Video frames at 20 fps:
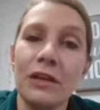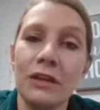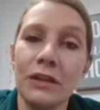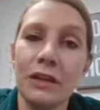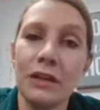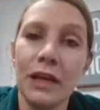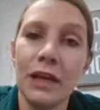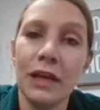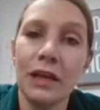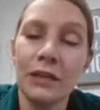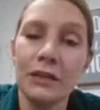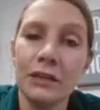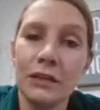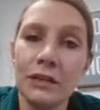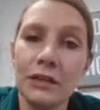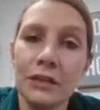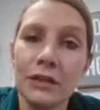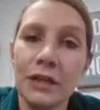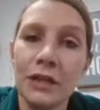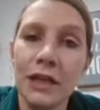good
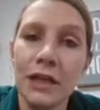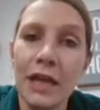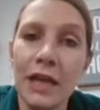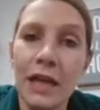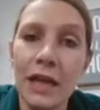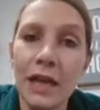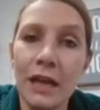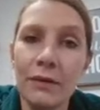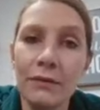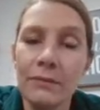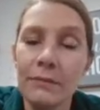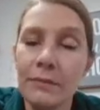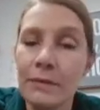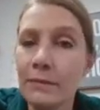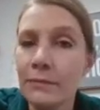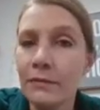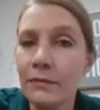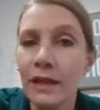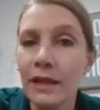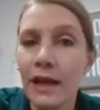character.
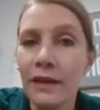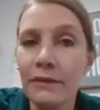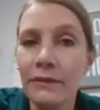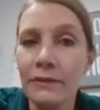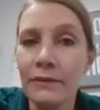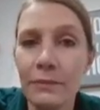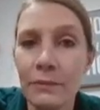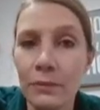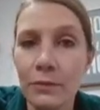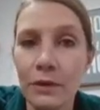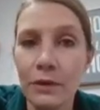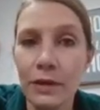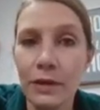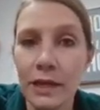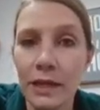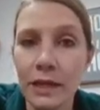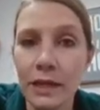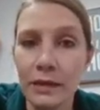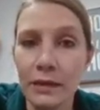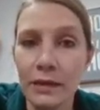Remember that every
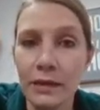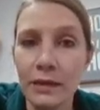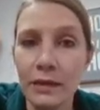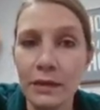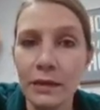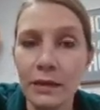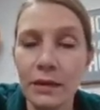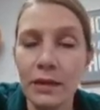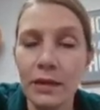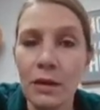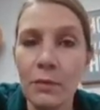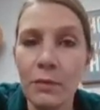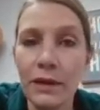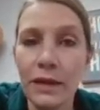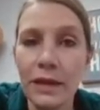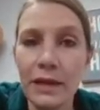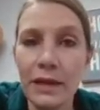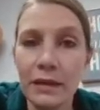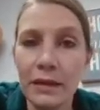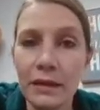morning
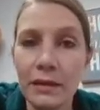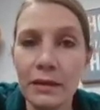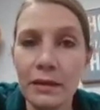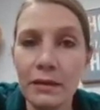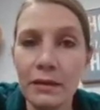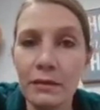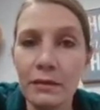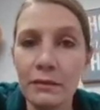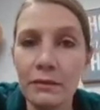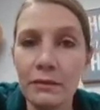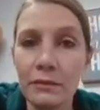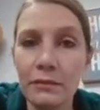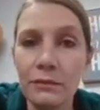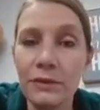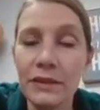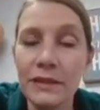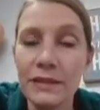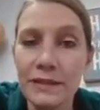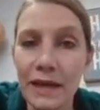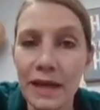we
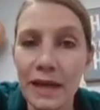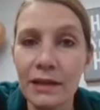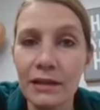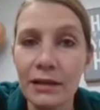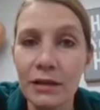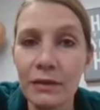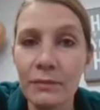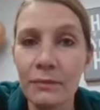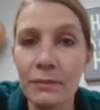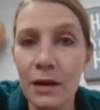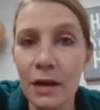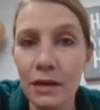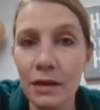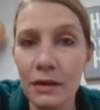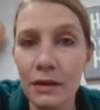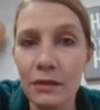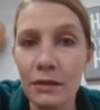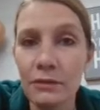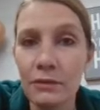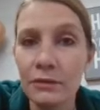recite our
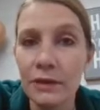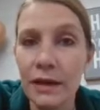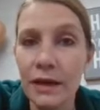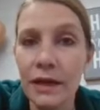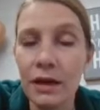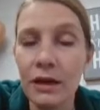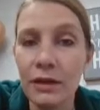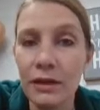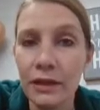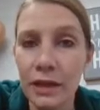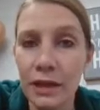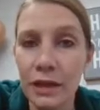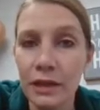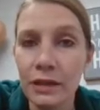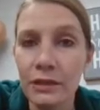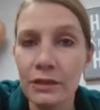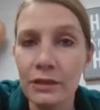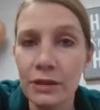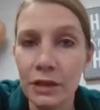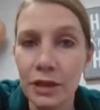motto, right? Our
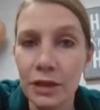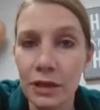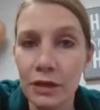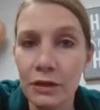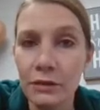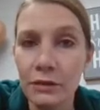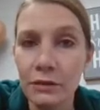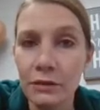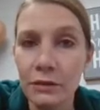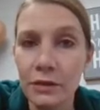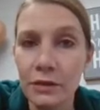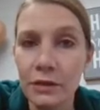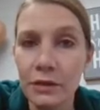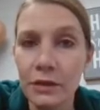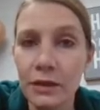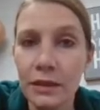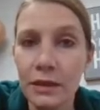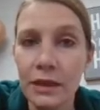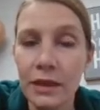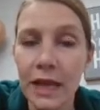character code.
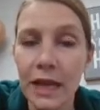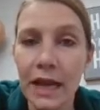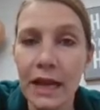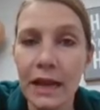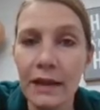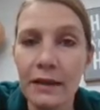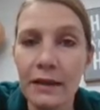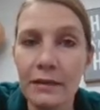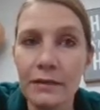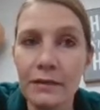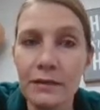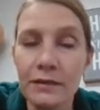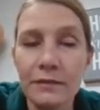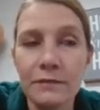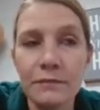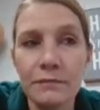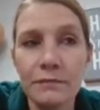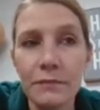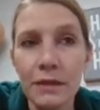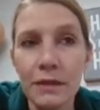And
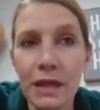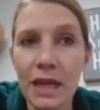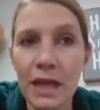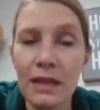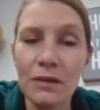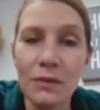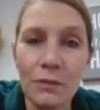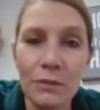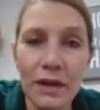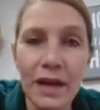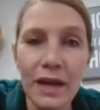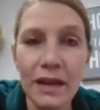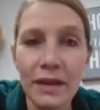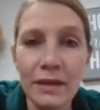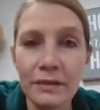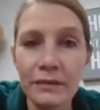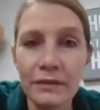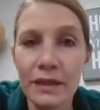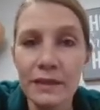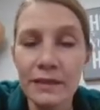in a
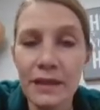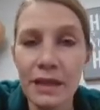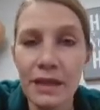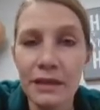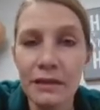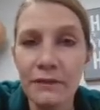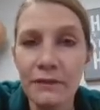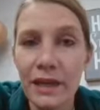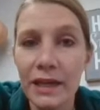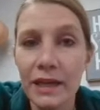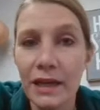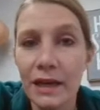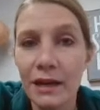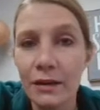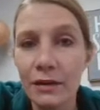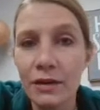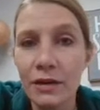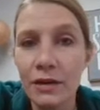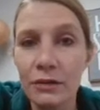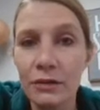way, that's kind of like
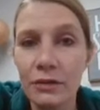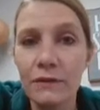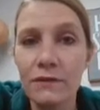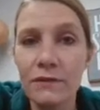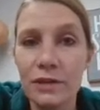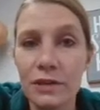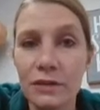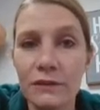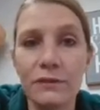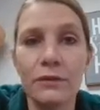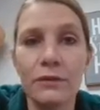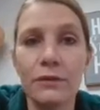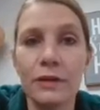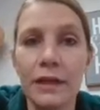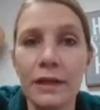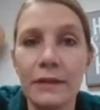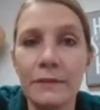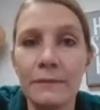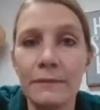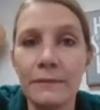our code of
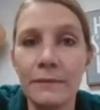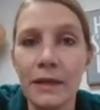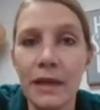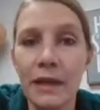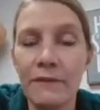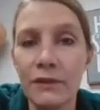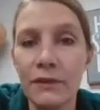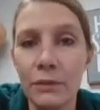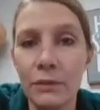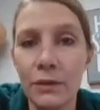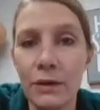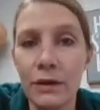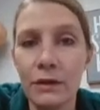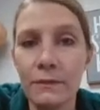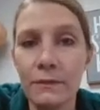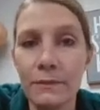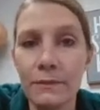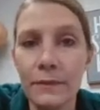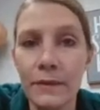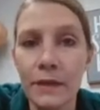chivalry, if you
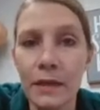will.